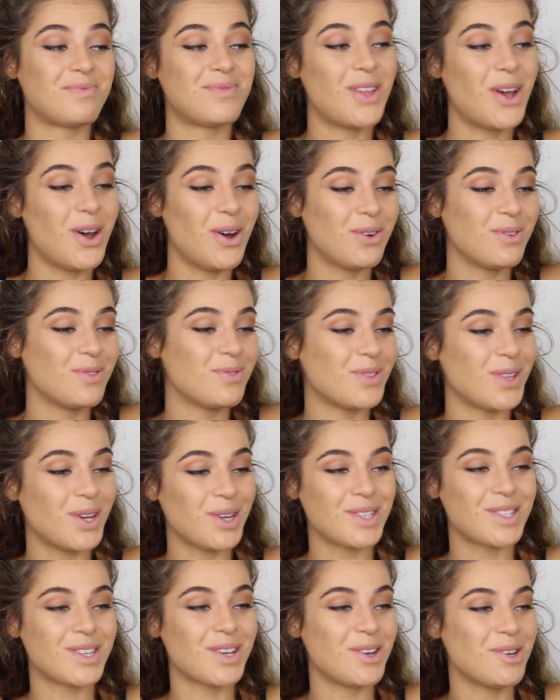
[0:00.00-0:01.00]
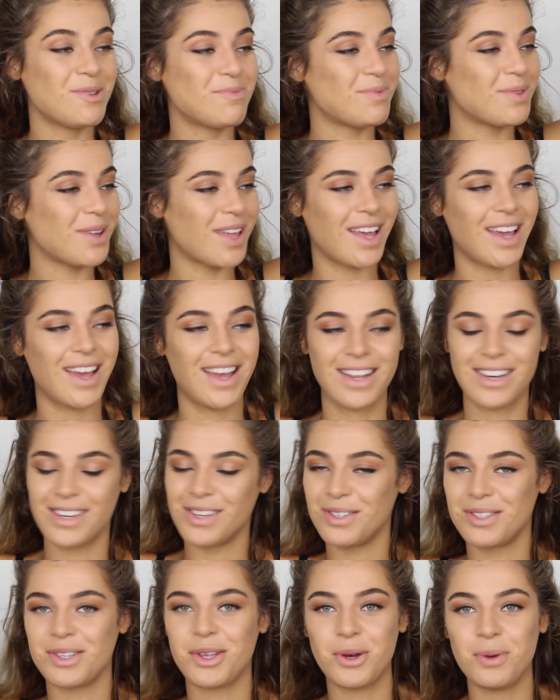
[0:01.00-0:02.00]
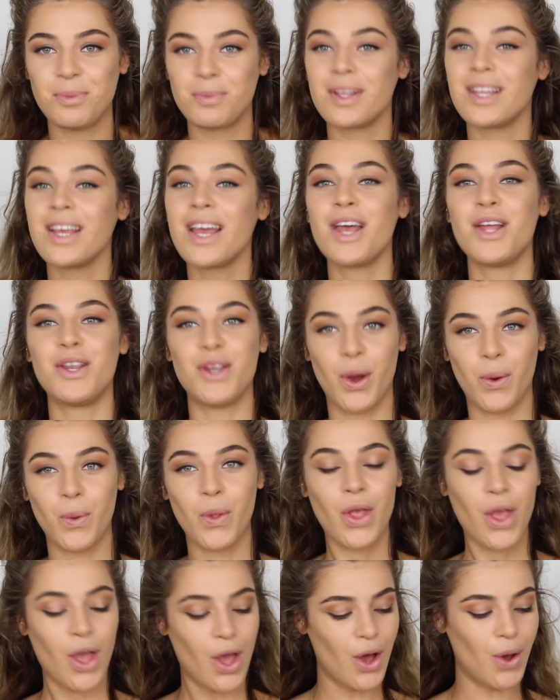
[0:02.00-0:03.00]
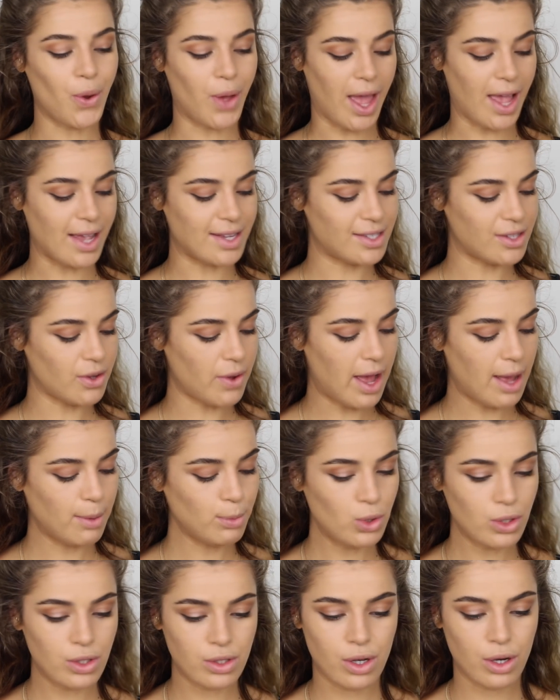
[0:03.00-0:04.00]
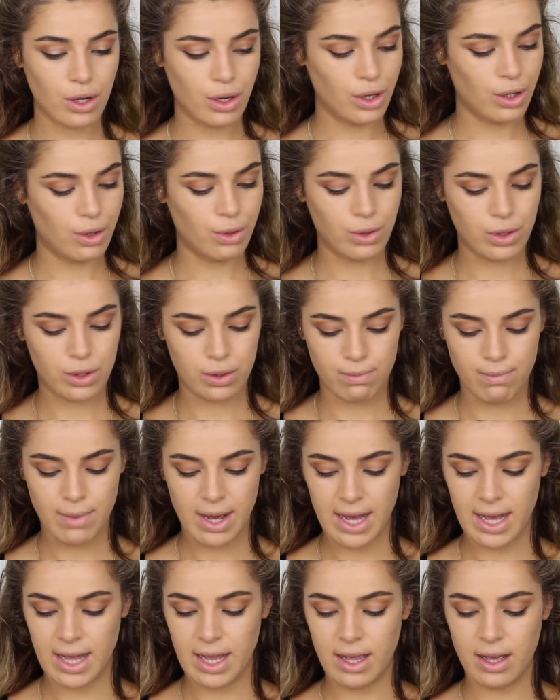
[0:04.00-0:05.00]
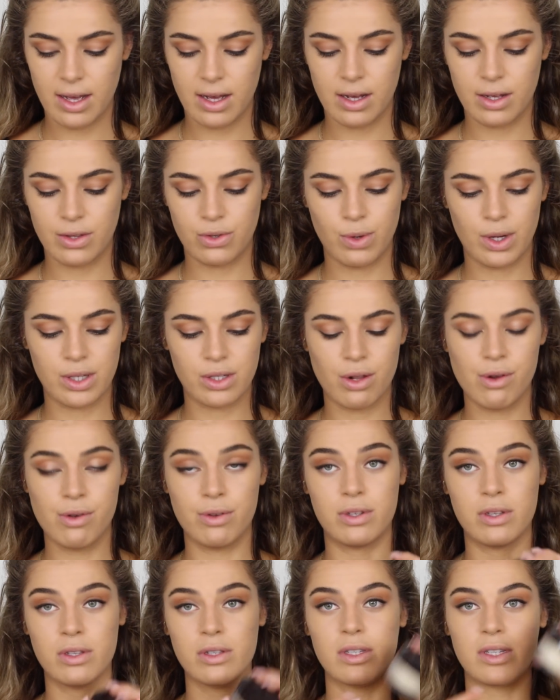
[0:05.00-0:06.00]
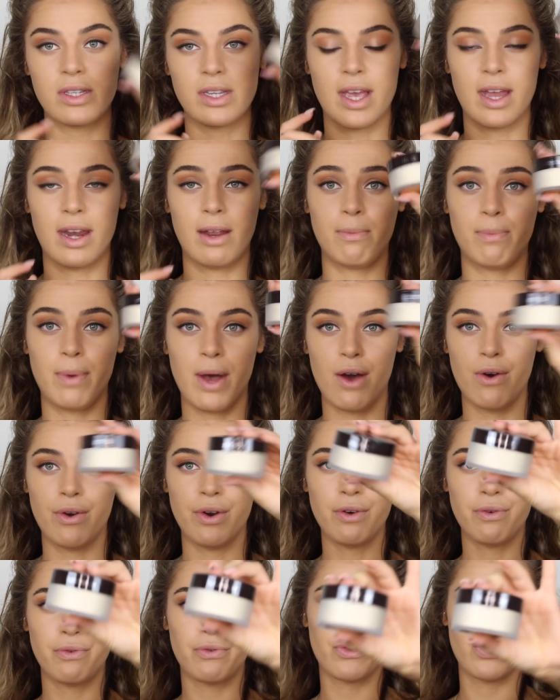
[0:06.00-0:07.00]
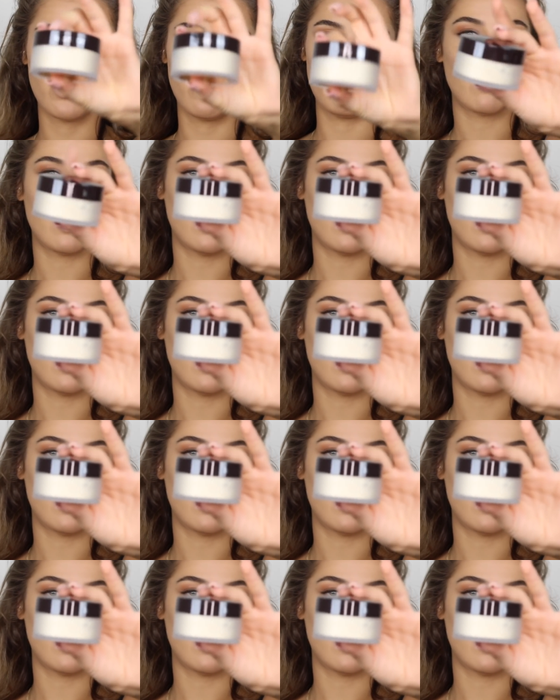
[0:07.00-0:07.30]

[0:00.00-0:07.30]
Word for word: No, no taupe. Okay, no taupe. Okay, so I'm just gonna use my uh, translucent setting powder from